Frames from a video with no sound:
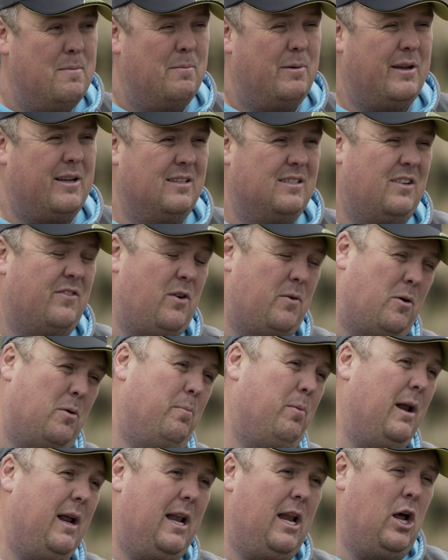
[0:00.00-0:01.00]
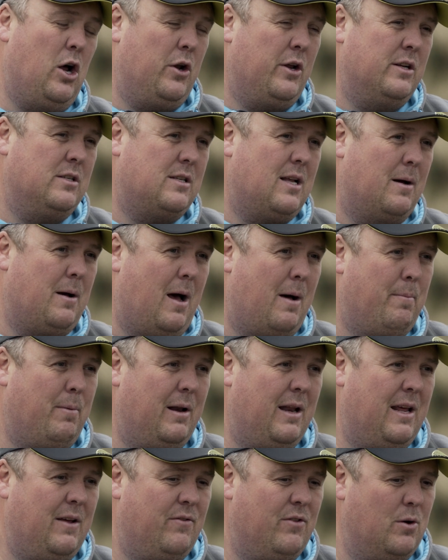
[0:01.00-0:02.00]
Because if I'm completely honest, I
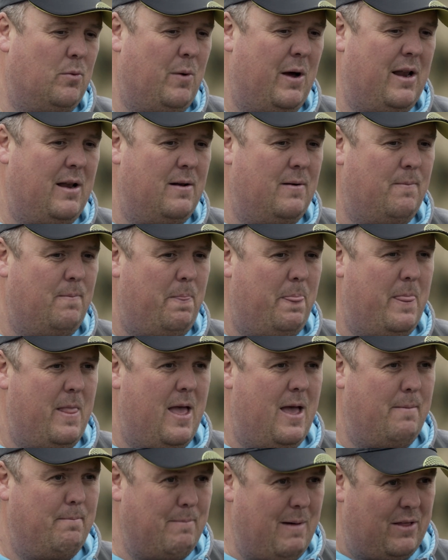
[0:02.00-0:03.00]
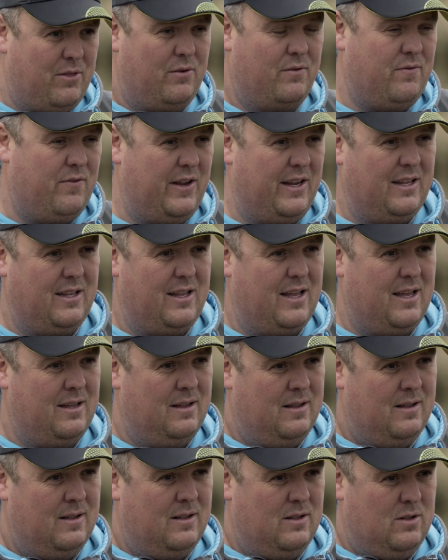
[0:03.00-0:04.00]
believe that when method feeder,
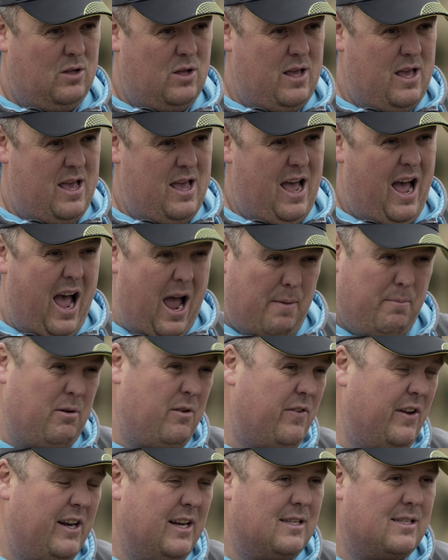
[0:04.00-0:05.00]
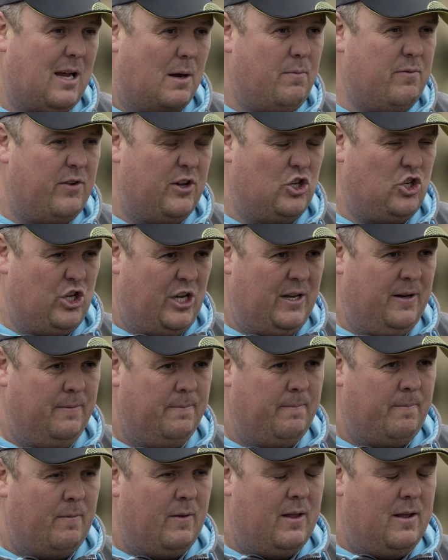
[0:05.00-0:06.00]
hybrid feeder type fishing,
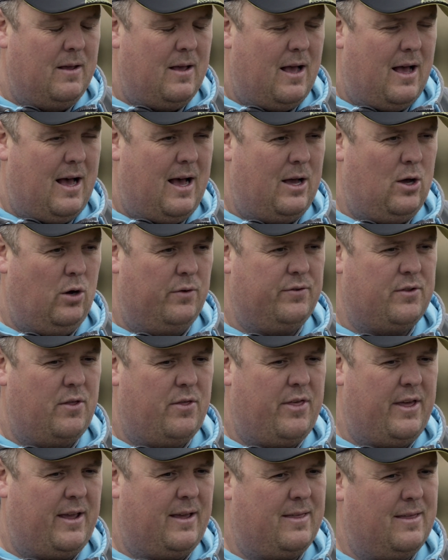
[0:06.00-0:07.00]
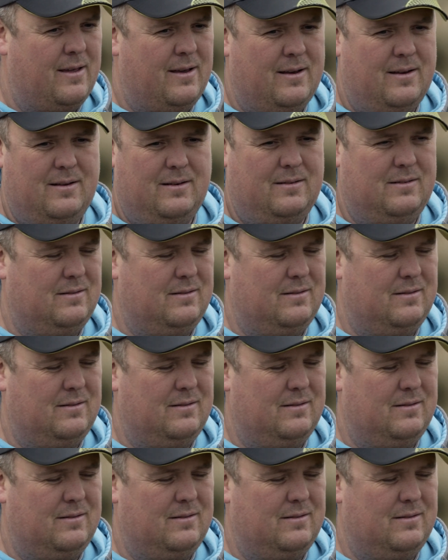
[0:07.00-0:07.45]
I often think that